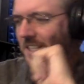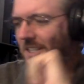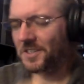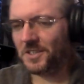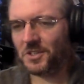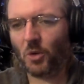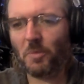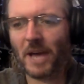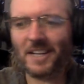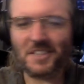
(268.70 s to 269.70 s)
Is it so
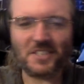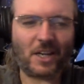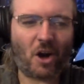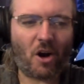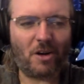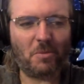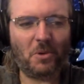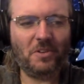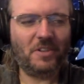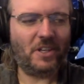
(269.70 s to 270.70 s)
bad it's like
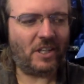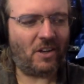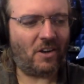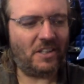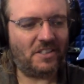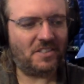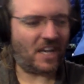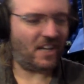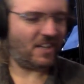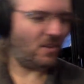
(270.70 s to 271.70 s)
horrible that you can hardly
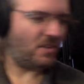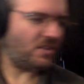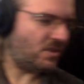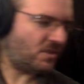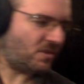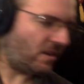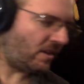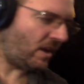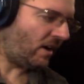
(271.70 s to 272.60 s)
stand it, or is it just sort of there?